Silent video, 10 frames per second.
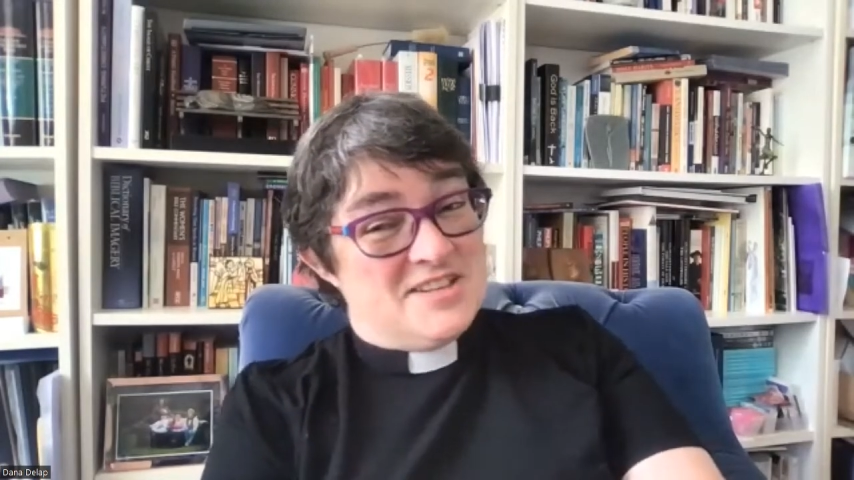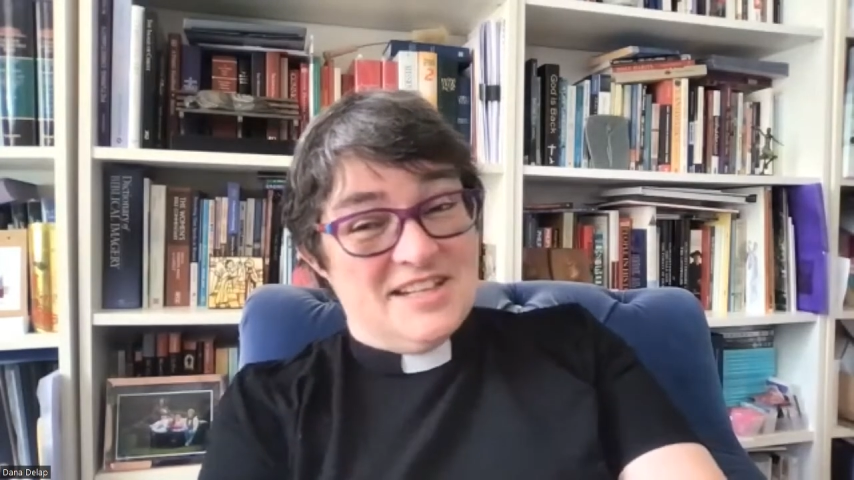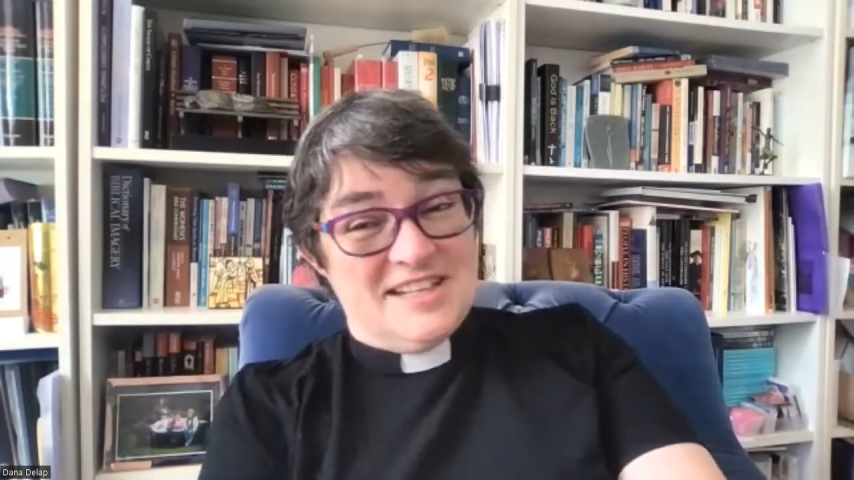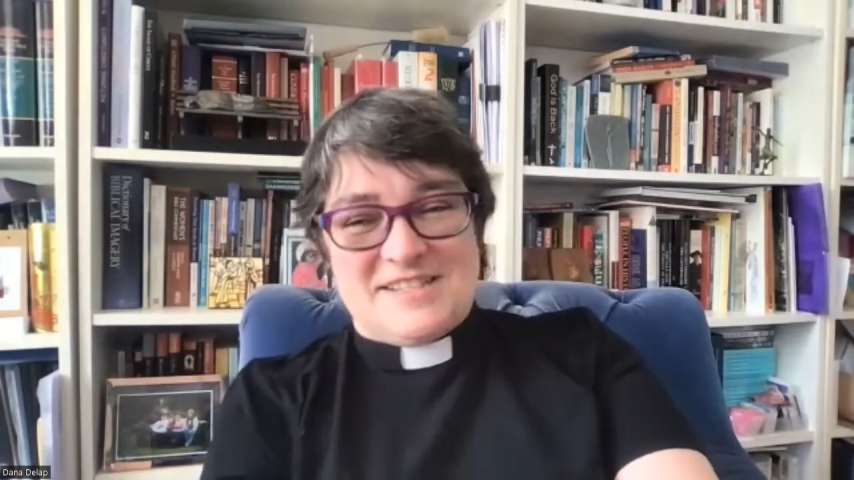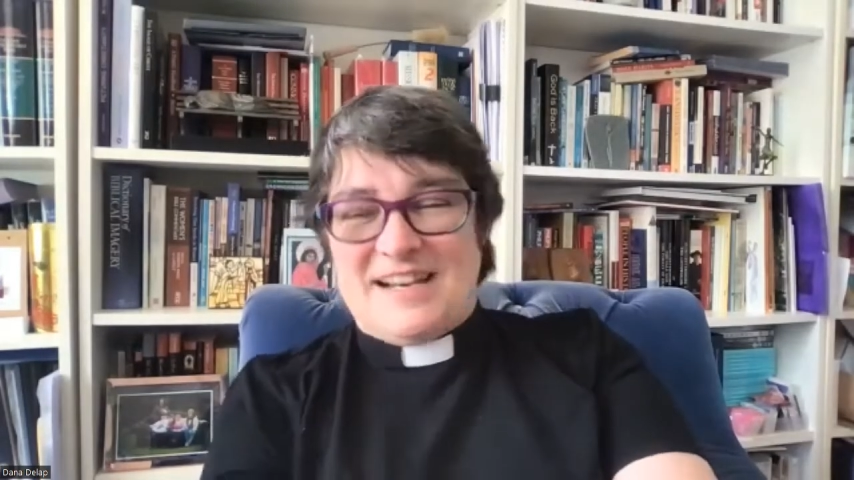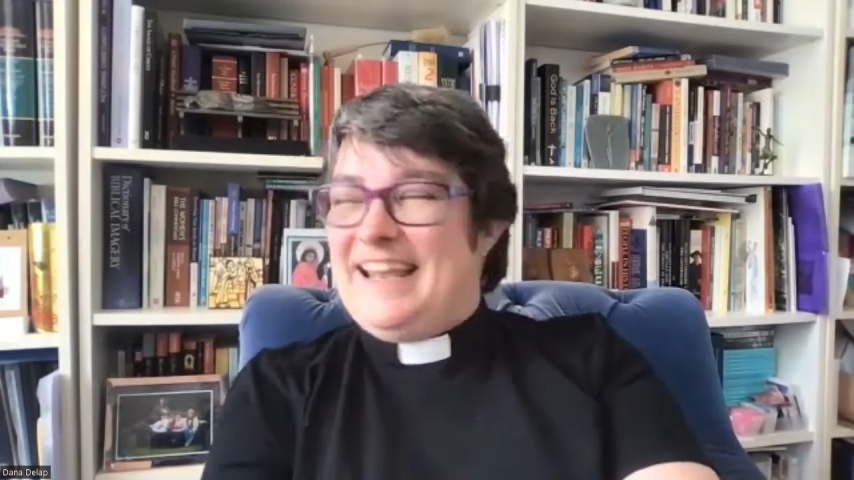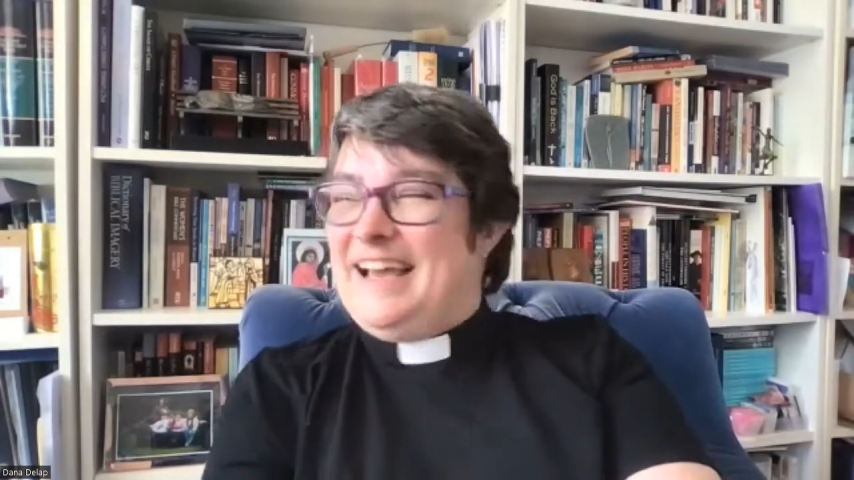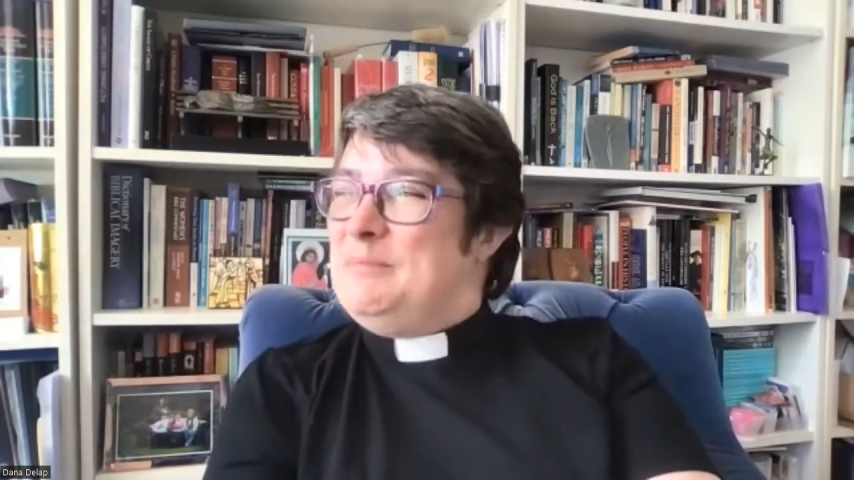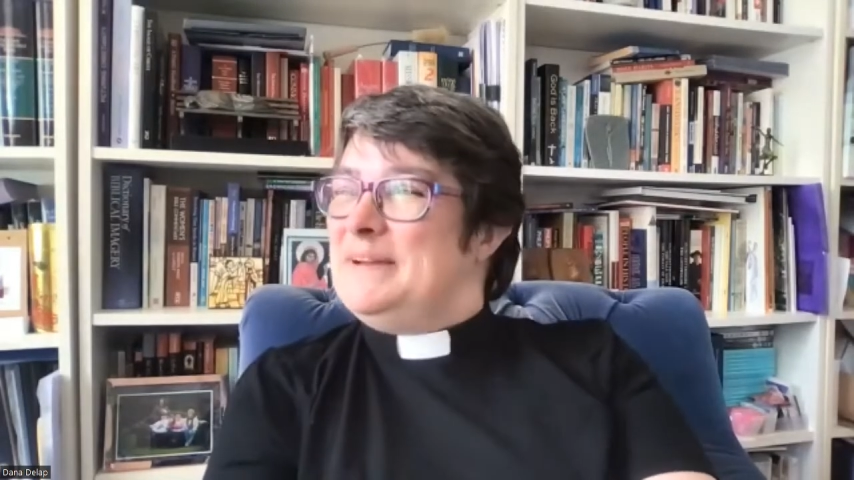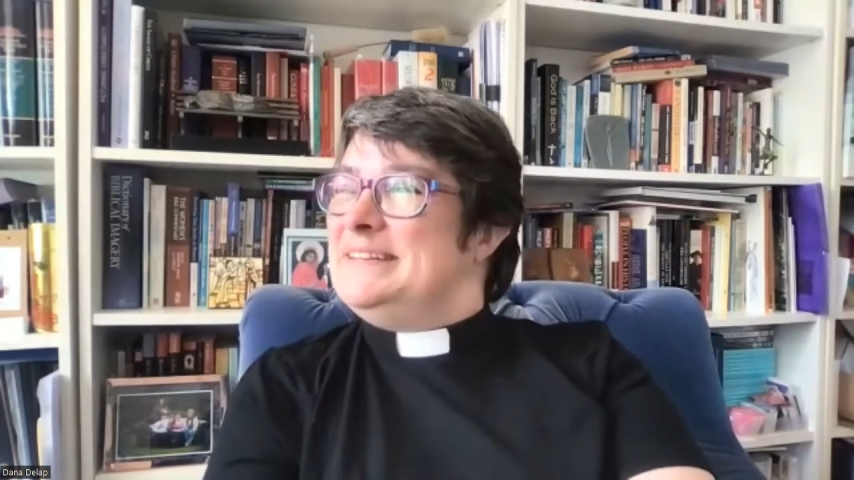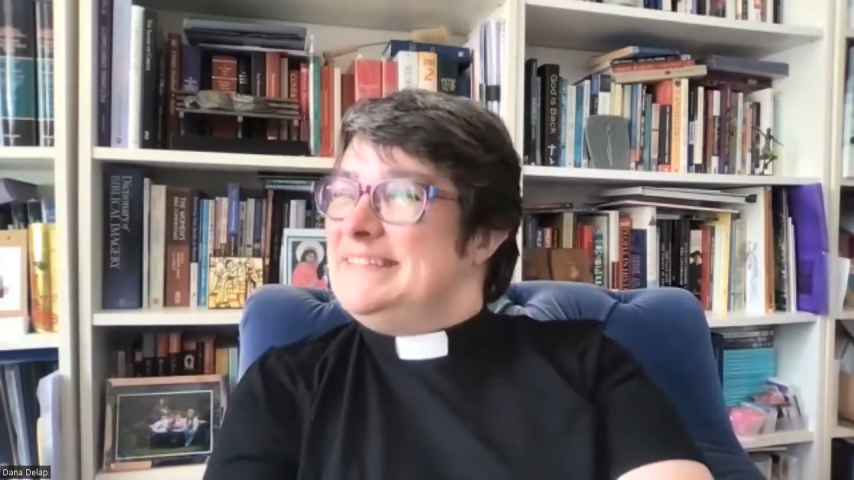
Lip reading: The church club.